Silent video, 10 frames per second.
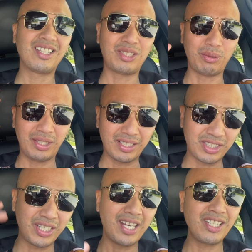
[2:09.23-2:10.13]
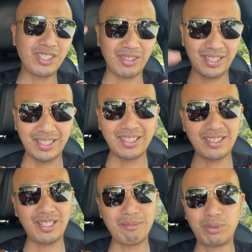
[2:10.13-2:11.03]
to exchange your
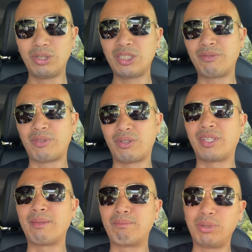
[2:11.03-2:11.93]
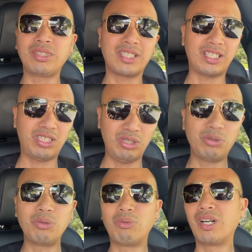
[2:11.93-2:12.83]
existing books for the books that you
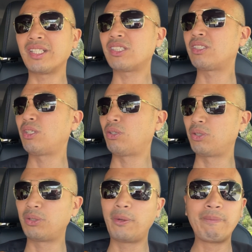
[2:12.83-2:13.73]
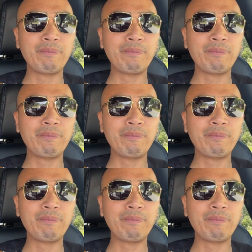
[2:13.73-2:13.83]
want to